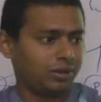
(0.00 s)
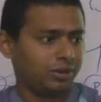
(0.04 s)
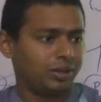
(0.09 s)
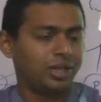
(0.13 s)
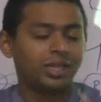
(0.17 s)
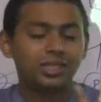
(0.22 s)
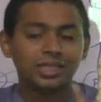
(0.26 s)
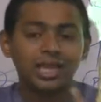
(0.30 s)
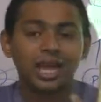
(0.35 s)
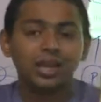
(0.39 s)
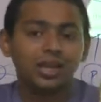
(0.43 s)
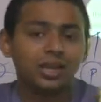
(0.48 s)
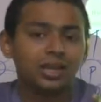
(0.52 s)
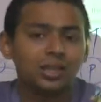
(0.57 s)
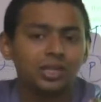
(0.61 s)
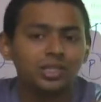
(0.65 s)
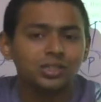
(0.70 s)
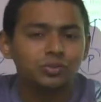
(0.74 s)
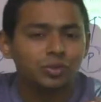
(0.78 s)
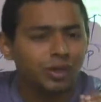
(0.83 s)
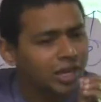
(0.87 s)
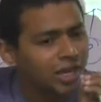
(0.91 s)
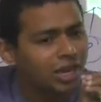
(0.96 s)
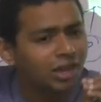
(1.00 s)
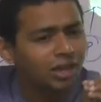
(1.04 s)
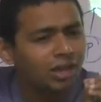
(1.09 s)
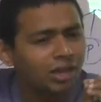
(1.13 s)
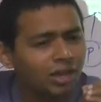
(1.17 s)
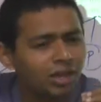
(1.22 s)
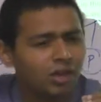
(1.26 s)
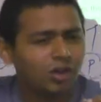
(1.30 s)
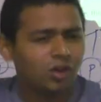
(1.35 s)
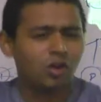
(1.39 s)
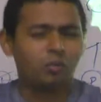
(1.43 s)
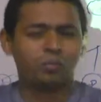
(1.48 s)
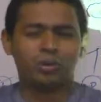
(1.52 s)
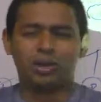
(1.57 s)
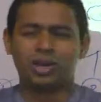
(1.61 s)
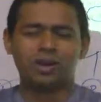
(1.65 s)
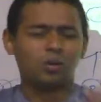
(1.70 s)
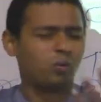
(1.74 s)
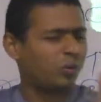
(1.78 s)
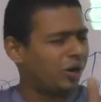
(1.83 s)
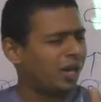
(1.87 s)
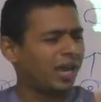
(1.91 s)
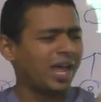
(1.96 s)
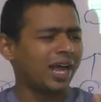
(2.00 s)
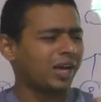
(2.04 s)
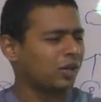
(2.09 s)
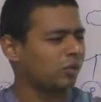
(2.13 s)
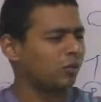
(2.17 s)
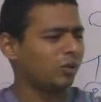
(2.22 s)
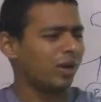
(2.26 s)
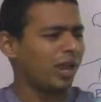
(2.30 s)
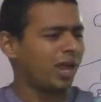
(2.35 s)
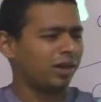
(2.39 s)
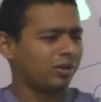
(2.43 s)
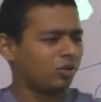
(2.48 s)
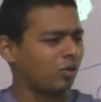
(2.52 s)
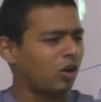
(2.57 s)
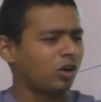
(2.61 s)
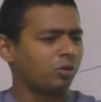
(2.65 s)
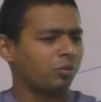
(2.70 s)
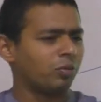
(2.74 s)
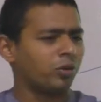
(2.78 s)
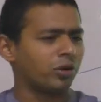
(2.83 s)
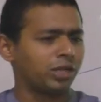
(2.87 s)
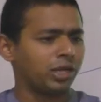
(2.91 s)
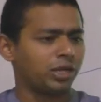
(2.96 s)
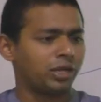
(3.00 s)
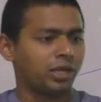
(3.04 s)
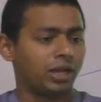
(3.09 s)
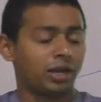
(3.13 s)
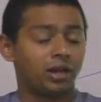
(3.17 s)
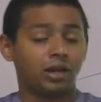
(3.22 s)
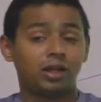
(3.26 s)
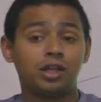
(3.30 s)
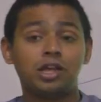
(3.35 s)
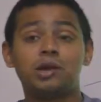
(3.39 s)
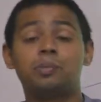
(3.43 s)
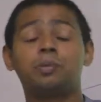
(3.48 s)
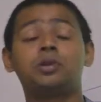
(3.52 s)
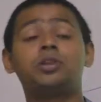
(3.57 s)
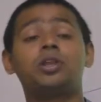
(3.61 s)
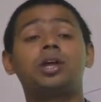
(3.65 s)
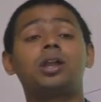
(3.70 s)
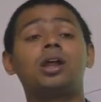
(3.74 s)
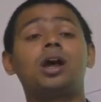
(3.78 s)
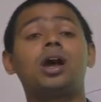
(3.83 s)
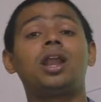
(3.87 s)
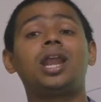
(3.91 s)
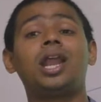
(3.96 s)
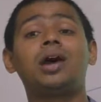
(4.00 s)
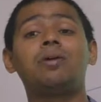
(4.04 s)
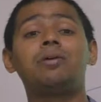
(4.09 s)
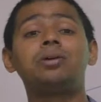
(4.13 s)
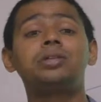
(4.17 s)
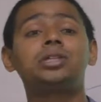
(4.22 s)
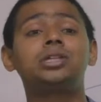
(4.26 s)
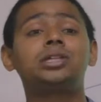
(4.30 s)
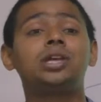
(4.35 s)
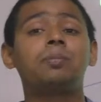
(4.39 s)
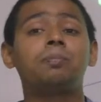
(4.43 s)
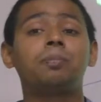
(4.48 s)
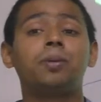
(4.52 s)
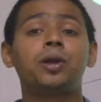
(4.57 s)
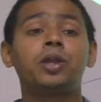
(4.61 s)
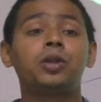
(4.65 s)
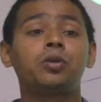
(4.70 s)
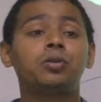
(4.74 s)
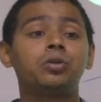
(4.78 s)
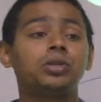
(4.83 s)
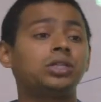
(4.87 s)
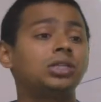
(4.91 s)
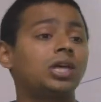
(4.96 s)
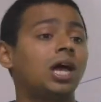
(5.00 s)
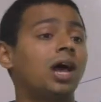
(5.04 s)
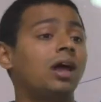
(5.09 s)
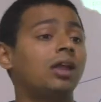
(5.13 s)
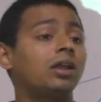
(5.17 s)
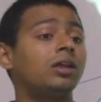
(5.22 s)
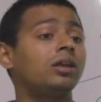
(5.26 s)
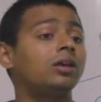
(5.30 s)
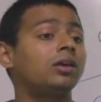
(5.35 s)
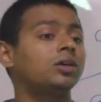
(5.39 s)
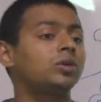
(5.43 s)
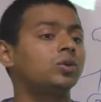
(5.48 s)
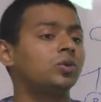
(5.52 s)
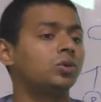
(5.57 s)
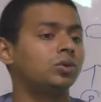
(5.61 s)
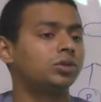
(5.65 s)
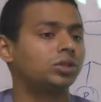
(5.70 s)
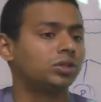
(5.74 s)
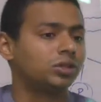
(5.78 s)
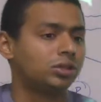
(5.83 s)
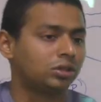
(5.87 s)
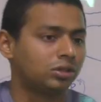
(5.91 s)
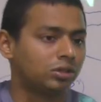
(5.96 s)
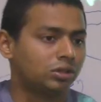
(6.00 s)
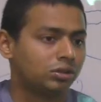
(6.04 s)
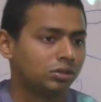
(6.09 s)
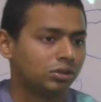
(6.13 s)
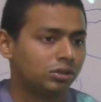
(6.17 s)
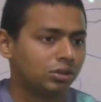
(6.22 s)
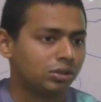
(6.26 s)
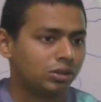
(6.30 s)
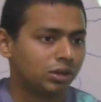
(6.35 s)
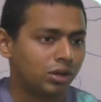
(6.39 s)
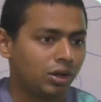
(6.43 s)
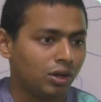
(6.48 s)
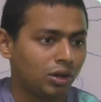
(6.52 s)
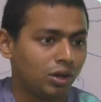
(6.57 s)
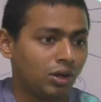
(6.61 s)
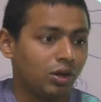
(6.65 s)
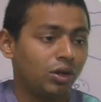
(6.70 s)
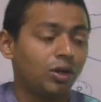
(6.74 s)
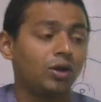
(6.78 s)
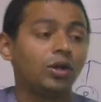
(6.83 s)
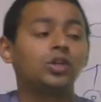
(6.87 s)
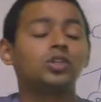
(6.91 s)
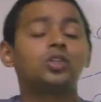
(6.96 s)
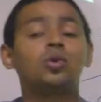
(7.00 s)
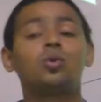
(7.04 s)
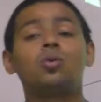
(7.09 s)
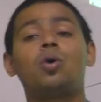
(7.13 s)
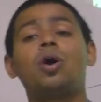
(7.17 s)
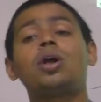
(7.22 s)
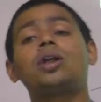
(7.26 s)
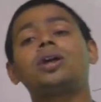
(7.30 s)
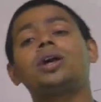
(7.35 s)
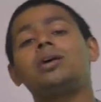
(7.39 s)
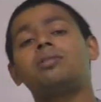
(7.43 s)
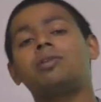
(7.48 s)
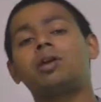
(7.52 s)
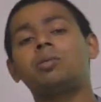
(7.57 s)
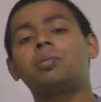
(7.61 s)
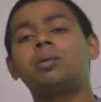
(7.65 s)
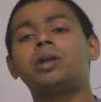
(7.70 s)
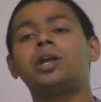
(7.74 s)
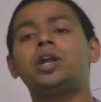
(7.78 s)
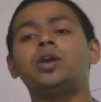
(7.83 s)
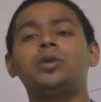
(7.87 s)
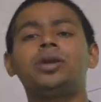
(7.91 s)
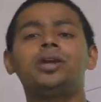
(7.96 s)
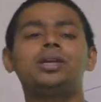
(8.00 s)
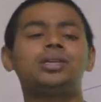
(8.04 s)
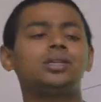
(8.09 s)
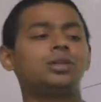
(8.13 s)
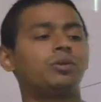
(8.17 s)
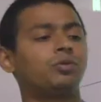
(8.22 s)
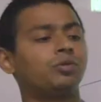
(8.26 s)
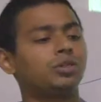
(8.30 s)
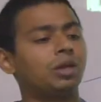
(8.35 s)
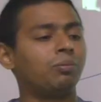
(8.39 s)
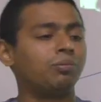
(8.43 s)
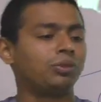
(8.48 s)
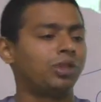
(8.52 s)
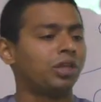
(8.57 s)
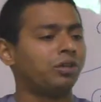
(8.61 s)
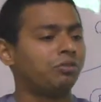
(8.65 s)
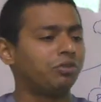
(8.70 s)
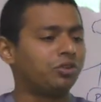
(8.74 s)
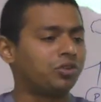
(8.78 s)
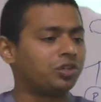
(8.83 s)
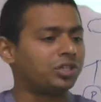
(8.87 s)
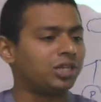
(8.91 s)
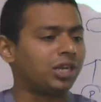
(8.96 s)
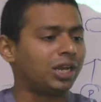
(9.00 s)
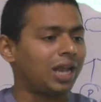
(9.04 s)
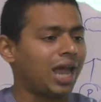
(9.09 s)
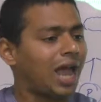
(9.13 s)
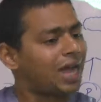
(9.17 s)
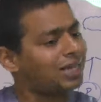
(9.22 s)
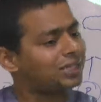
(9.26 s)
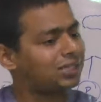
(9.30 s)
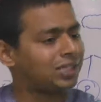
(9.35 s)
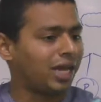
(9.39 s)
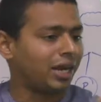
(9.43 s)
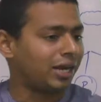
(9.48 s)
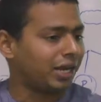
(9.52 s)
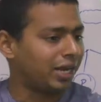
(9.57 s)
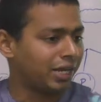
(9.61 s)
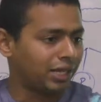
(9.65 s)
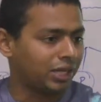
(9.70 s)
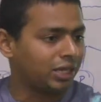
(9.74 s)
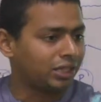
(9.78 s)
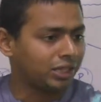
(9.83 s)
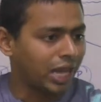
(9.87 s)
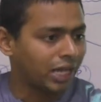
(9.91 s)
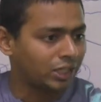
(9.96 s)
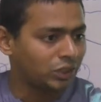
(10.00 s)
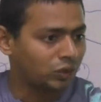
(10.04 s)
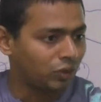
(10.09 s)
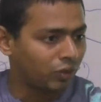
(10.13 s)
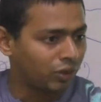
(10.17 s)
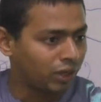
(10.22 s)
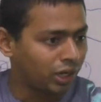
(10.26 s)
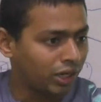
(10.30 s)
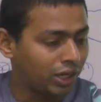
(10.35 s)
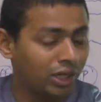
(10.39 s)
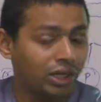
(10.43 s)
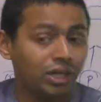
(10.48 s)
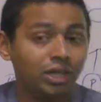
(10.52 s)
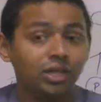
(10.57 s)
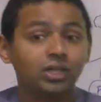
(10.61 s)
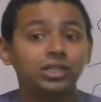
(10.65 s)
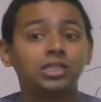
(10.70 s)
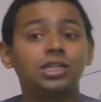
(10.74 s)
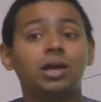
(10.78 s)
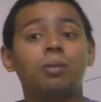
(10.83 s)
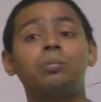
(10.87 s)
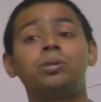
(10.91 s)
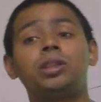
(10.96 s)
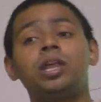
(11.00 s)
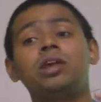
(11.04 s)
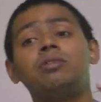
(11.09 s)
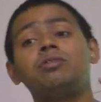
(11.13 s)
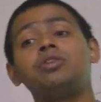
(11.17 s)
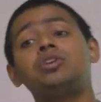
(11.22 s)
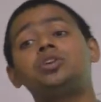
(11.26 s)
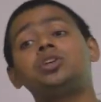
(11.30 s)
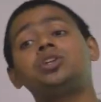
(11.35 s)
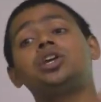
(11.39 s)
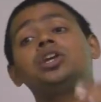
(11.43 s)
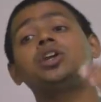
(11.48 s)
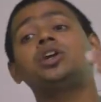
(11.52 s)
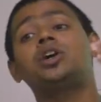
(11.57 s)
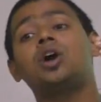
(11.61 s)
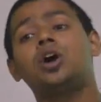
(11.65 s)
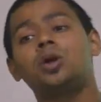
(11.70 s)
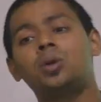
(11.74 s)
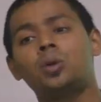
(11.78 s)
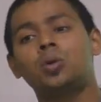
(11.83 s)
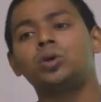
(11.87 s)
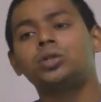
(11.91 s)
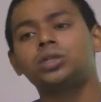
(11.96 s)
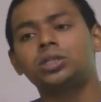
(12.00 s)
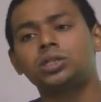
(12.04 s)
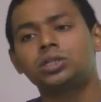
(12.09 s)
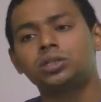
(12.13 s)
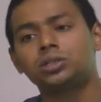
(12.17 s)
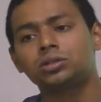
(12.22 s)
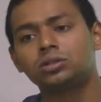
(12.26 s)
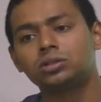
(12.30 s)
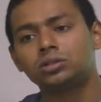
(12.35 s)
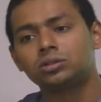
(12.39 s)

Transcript: their salary is very nominal 1 lakh 2 lakh not more than that but their allowances and perquisites are in crores so what government is doing, something which is in lakhs, they are taking tax on it. Something which is in crores,